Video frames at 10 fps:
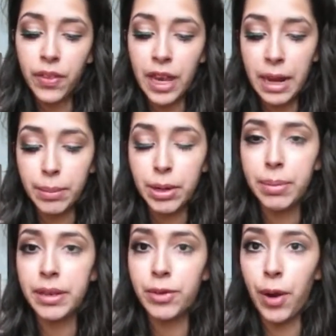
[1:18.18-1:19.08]
Then I'm going to
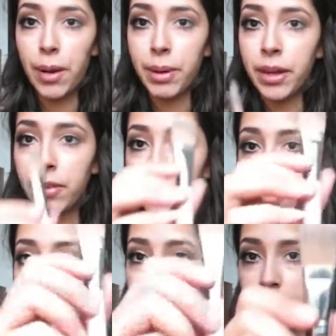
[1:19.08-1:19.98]
be grabbing
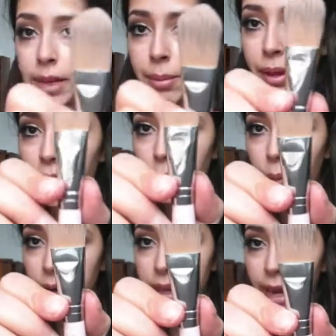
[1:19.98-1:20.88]
from Sigma their
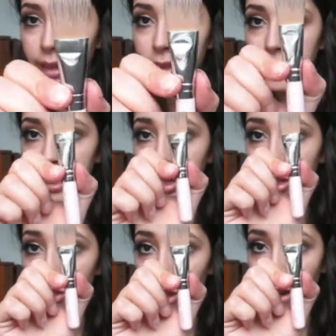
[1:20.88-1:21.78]
190
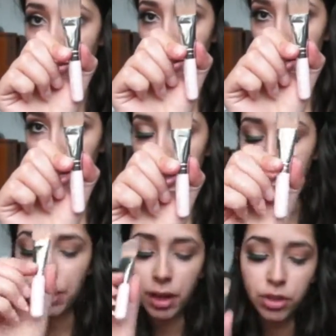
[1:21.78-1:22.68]
travel size
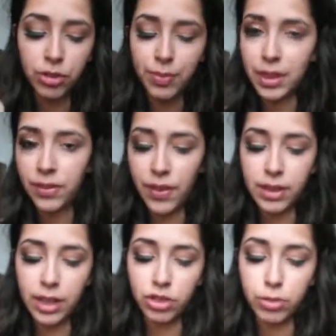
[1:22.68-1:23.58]
brush. It's a
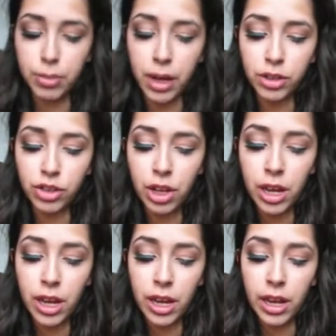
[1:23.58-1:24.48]
foundation brush.
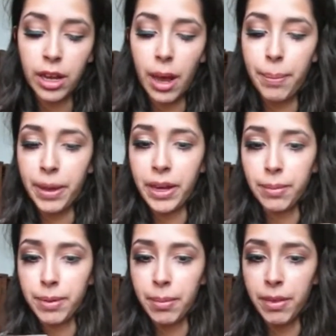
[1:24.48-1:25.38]
I'm picking
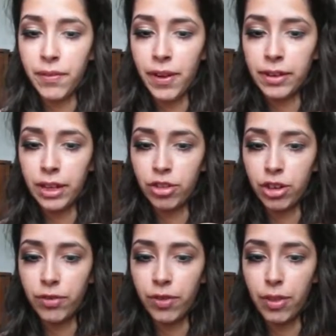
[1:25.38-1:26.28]
up some of the
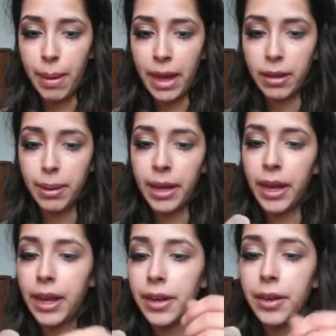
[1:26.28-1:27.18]
foundation from the back of my
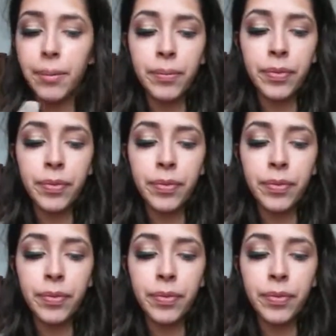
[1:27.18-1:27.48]
hand